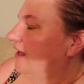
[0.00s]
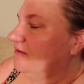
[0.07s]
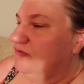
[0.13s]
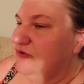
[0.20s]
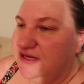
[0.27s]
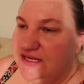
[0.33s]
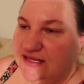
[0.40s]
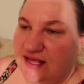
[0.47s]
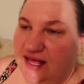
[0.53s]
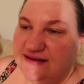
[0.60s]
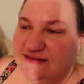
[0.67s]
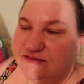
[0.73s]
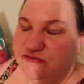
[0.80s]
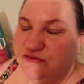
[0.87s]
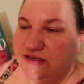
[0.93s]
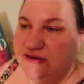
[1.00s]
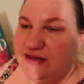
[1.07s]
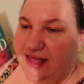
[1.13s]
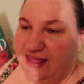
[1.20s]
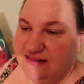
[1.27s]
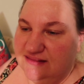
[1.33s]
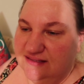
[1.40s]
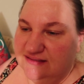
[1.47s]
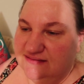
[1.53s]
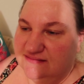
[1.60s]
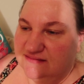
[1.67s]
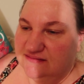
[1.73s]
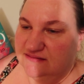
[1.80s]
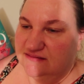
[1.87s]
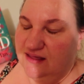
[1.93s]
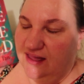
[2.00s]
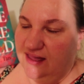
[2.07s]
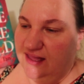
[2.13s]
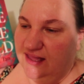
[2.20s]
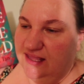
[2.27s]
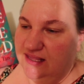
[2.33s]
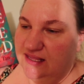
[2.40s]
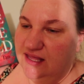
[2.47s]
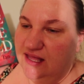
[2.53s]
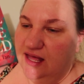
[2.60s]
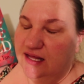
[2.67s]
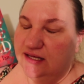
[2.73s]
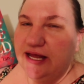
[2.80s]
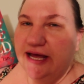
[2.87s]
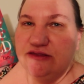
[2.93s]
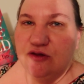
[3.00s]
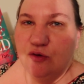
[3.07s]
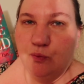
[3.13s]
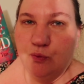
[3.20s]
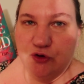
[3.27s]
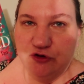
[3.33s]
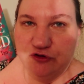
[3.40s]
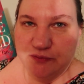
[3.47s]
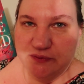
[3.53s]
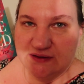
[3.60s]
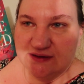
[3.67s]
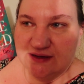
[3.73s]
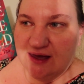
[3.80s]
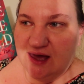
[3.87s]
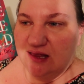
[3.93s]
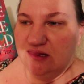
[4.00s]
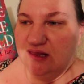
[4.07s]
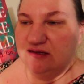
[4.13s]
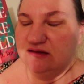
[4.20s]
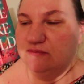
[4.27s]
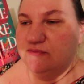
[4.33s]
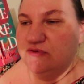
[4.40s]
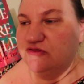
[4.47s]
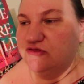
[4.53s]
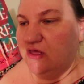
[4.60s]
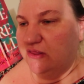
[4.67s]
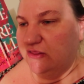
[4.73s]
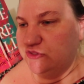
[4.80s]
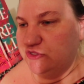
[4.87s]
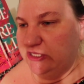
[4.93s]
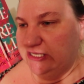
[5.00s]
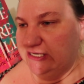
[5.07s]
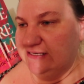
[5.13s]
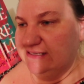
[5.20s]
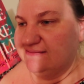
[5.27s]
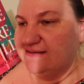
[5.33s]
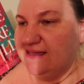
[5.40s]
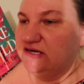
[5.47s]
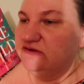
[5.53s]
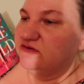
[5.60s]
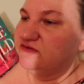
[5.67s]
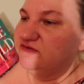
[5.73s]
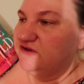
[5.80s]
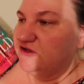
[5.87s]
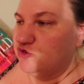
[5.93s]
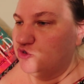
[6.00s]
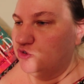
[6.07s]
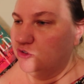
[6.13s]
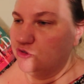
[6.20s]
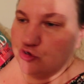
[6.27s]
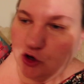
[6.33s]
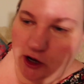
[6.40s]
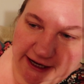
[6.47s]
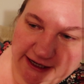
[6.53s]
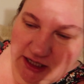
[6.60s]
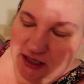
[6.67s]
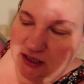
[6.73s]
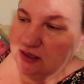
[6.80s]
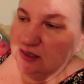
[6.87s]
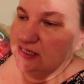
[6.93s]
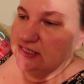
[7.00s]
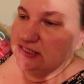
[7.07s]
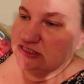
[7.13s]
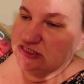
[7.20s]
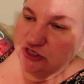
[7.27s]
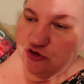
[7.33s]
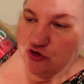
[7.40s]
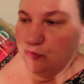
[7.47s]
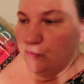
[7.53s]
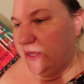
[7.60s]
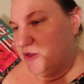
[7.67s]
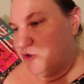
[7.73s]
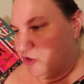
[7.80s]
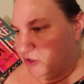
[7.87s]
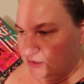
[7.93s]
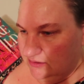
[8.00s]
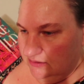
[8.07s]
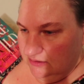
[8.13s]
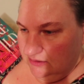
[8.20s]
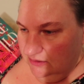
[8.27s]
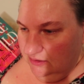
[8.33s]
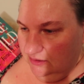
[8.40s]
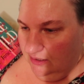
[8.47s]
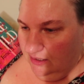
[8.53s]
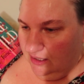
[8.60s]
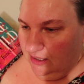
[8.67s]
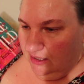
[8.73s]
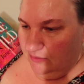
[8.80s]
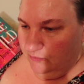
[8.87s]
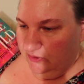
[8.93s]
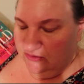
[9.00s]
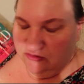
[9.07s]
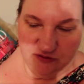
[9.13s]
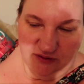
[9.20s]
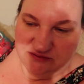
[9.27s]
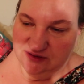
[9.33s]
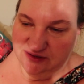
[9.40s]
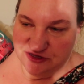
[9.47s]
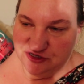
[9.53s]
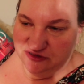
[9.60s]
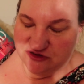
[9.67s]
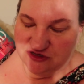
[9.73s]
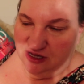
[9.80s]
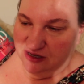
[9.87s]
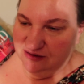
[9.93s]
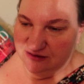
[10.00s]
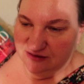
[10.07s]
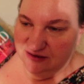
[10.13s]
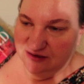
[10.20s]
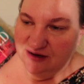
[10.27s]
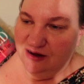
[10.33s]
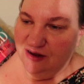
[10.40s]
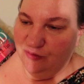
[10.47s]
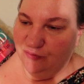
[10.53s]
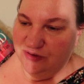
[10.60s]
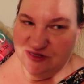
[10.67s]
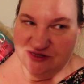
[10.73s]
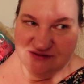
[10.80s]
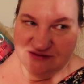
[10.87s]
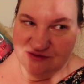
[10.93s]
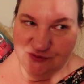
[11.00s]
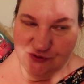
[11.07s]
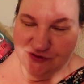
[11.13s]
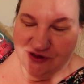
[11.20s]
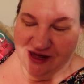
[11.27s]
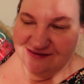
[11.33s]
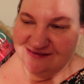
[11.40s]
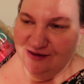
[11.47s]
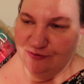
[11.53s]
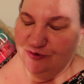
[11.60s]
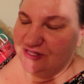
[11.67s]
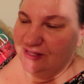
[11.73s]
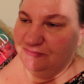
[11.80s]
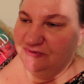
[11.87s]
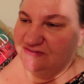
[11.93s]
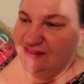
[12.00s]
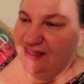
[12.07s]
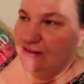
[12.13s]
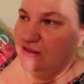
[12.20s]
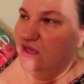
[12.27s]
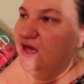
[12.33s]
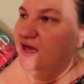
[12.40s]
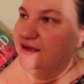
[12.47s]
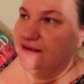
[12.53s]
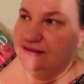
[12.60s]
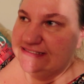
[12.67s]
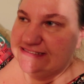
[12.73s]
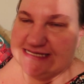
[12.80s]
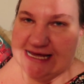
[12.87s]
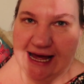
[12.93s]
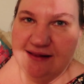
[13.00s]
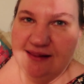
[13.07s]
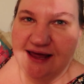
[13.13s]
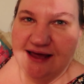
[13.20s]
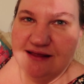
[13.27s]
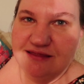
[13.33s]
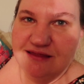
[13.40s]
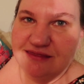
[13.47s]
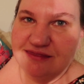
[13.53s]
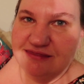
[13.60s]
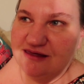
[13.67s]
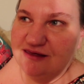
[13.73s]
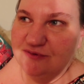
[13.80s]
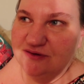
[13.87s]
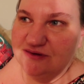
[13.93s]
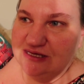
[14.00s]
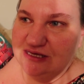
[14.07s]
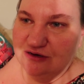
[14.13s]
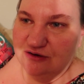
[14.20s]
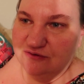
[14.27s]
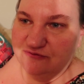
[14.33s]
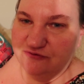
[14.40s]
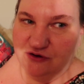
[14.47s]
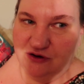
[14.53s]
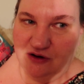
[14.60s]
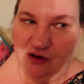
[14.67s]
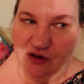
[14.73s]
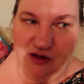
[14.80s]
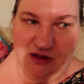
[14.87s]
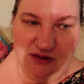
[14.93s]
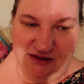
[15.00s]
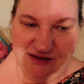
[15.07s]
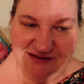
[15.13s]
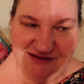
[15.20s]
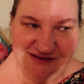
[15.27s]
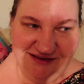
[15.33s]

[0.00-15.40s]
I really, I did really like this. I like the world building. I liked the mythology in it. It's kind of a fictional China situation. Uh, we do have the legend of Chang'er, which is the moon goddess thing, which I'm just like, is that like the theme of the year for all